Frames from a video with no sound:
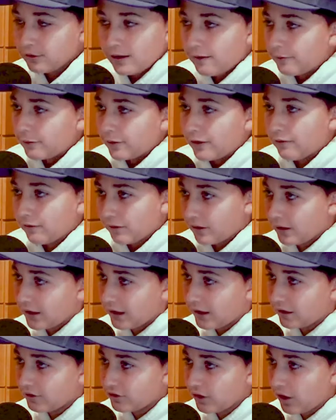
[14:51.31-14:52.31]
never ever going to
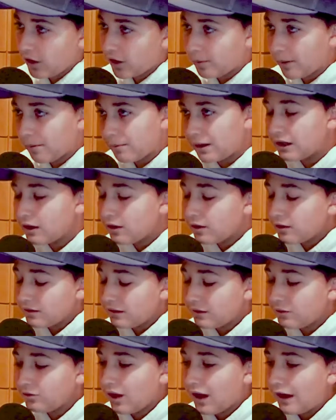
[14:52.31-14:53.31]
get a shot up. I mean,
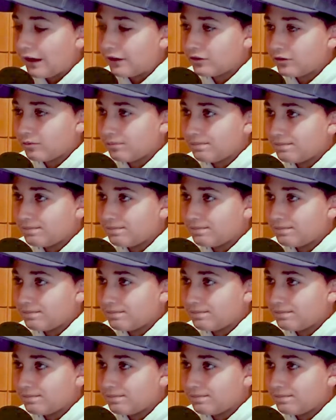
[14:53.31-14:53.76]
these guys